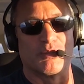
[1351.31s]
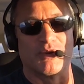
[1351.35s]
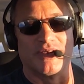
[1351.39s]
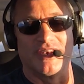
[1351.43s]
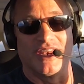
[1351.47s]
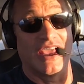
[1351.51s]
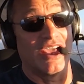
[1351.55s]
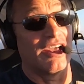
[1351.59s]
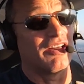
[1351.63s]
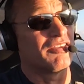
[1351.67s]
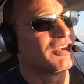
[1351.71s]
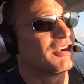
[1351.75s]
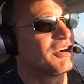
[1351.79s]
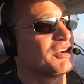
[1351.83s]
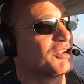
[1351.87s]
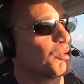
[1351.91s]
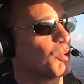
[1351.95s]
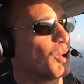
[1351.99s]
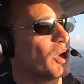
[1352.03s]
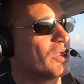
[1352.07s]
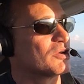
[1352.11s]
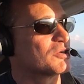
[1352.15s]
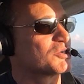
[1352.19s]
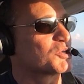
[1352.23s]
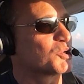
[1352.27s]
But now that the
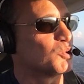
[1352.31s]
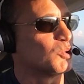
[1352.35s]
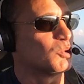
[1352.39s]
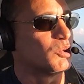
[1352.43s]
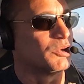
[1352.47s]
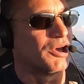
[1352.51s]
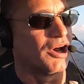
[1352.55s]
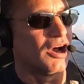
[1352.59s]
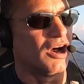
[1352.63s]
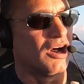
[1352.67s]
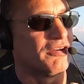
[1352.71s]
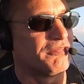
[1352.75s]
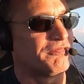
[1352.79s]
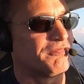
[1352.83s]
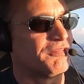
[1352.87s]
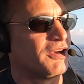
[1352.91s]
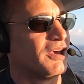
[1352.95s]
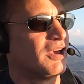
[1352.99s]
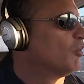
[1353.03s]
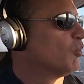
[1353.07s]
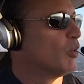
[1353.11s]
weather's cooled off,